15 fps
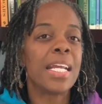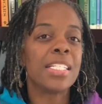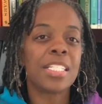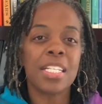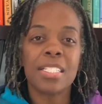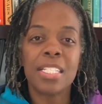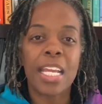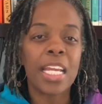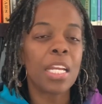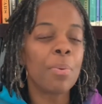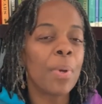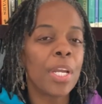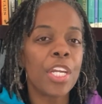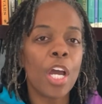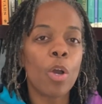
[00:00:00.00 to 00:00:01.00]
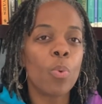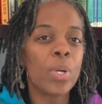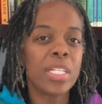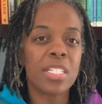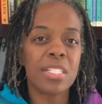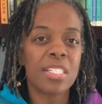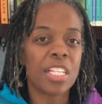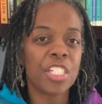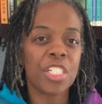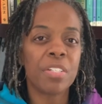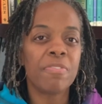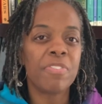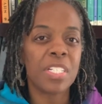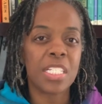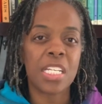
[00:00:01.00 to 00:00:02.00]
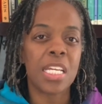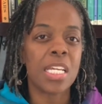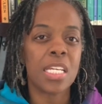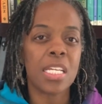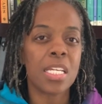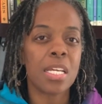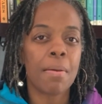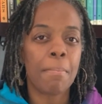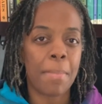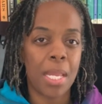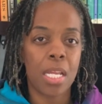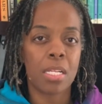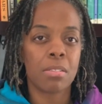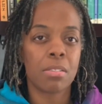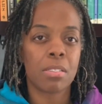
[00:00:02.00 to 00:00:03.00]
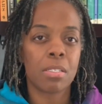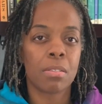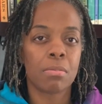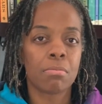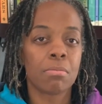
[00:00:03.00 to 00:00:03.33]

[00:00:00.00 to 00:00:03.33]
Does anyone know what decision fatigue means?